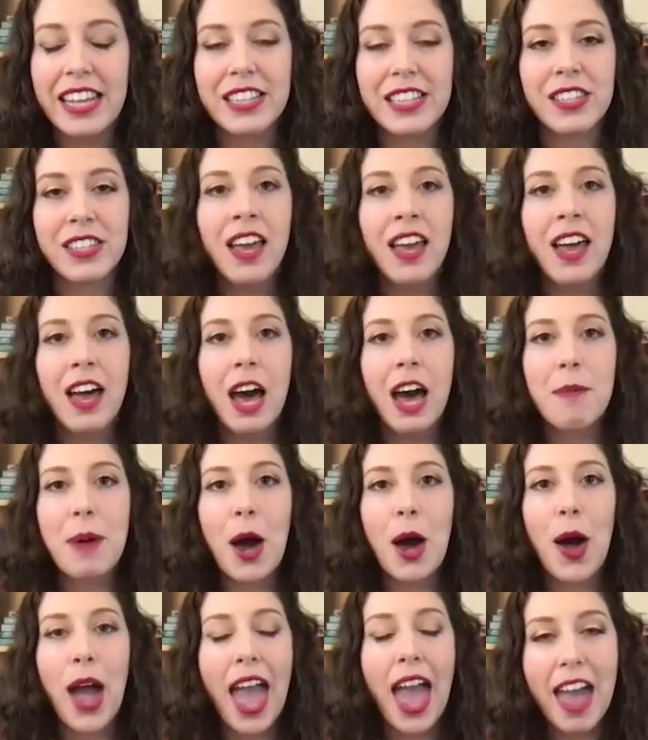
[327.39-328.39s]
It's
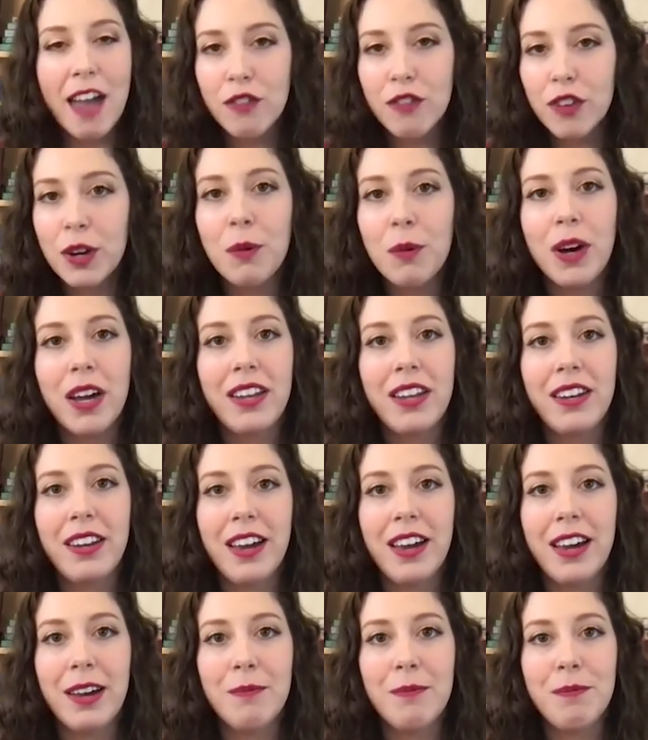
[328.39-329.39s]
about
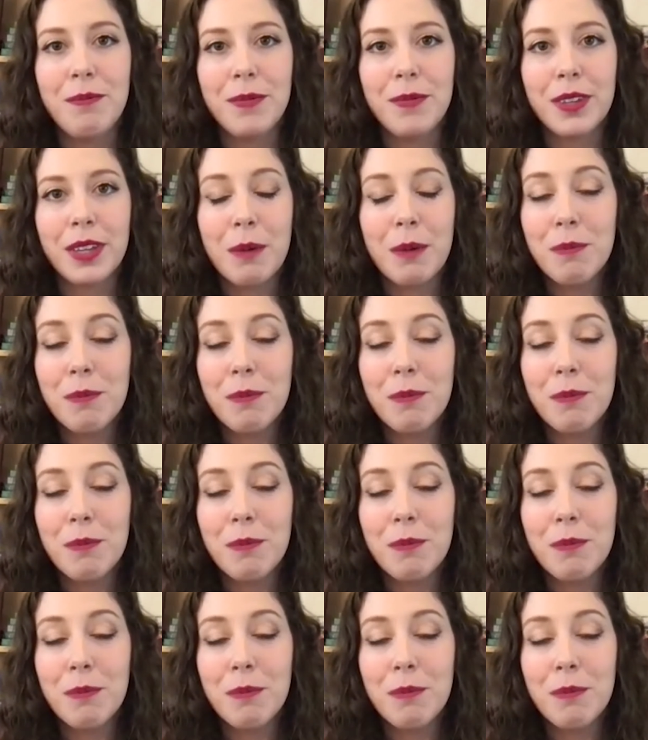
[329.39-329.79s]
everyone